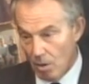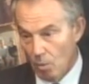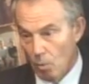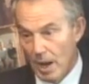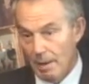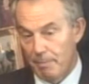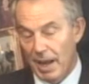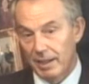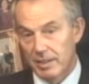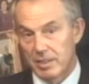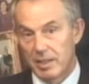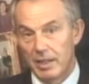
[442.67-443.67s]
where
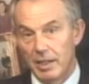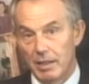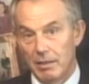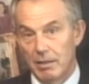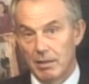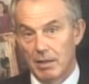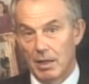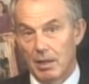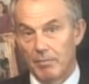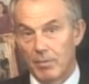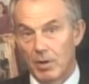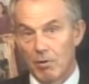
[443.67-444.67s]
Palestinian
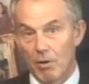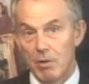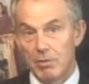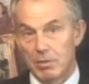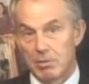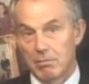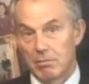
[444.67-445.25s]
growth,